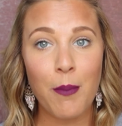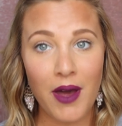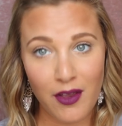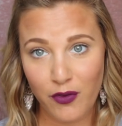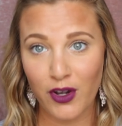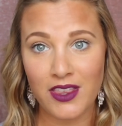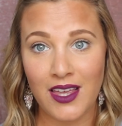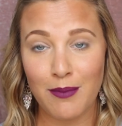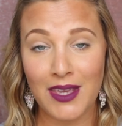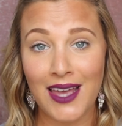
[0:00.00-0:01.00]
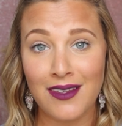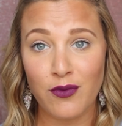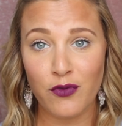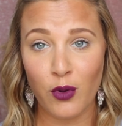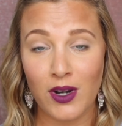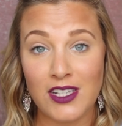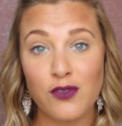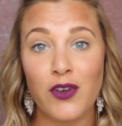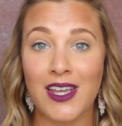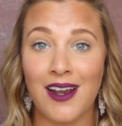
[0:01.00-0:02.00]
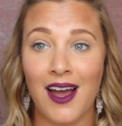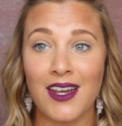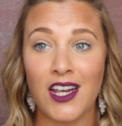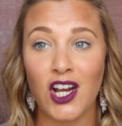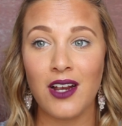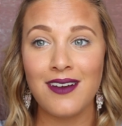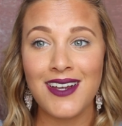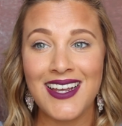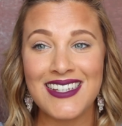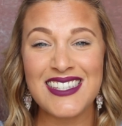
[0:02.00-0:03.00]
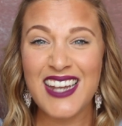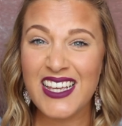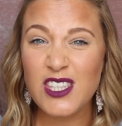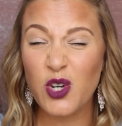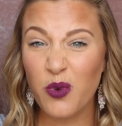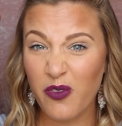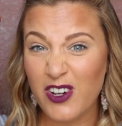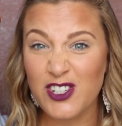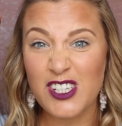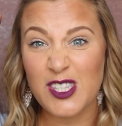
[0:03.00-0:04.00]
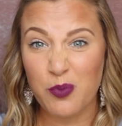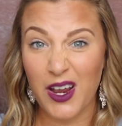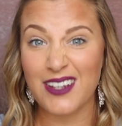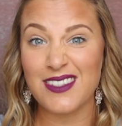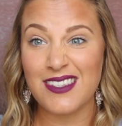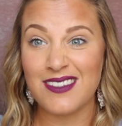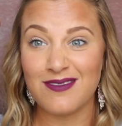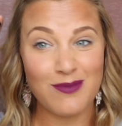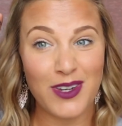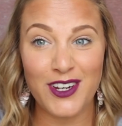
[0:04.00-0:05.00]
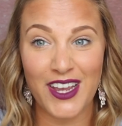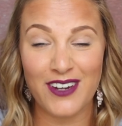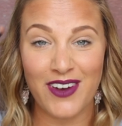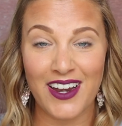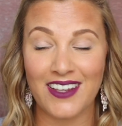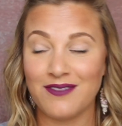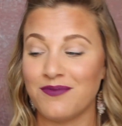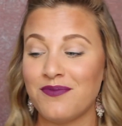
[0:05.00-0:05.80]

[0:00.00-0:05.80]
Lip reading: but if you're anything like me, I live in Florida, it's freaking hot here. It's a nice little refreshing spritz when you're getting ready.